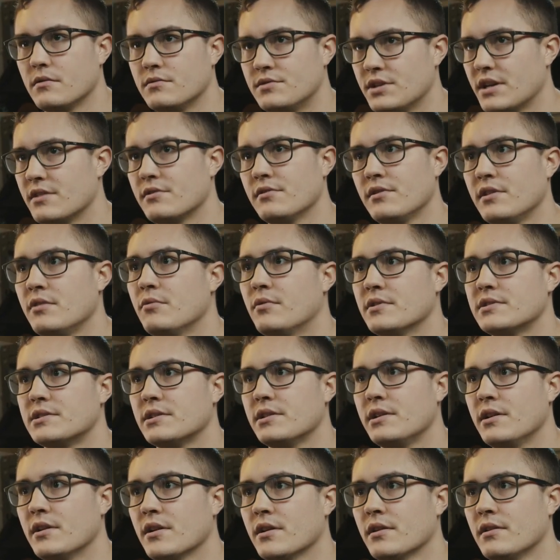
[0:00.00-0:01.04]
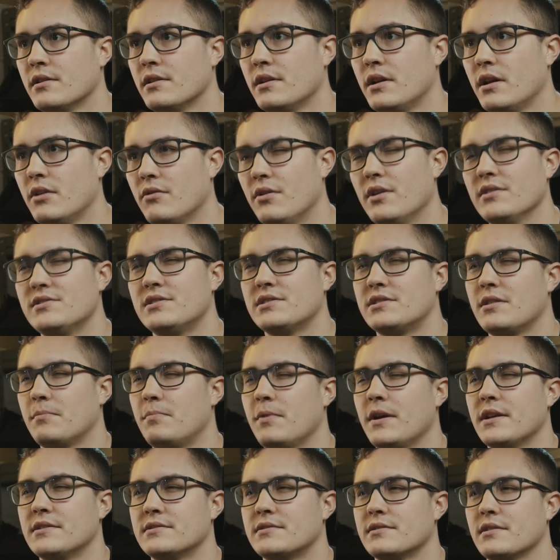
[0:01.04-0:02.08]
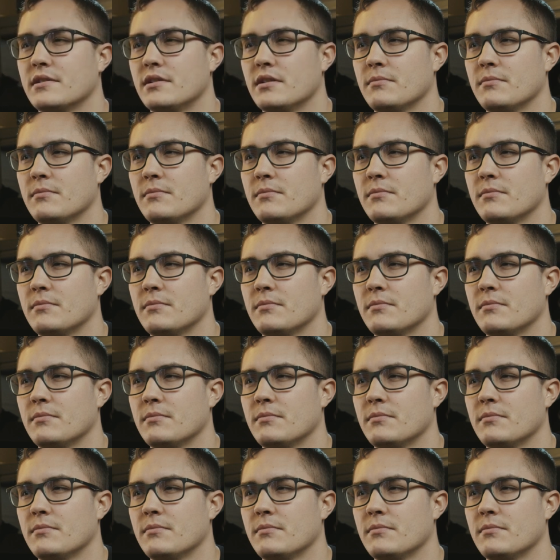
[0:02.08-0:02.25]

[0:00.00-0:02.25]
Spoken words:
Generally once a year. Well, it just depends.